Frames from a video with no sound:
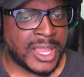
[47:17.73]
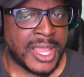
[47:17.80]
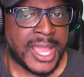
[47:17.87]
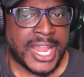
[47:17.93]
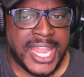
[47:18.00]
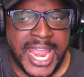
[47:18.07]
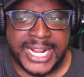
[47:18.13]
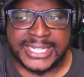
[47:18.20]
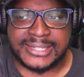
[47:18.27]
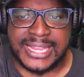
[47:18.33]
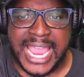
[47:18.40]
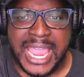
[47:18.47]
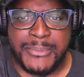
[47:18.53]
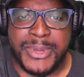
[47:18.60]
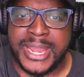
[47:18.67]
Nick
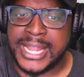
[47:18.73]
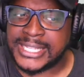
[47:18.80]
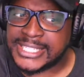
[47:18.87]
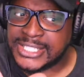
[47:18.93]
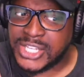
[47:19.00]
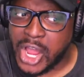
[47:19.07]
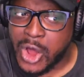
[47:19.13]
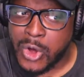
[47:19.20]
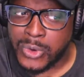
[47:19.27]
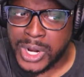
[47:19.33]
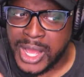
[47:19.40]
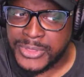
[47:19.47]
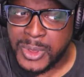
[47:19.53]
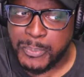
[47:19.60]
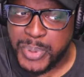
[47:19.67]
Saban has taught
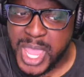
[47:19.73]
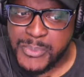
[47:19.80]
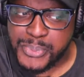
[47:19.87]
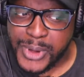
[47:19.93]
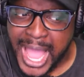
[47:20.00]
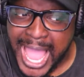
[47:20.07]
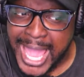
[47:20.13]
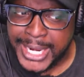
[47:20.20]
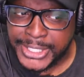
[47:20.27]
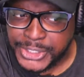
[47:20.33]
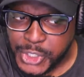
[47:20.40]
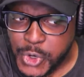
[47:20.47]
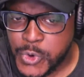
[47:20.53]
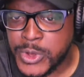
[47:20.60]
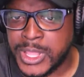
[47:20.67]
other people how to
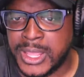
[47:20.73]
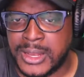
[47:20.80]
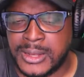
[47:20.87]
do it.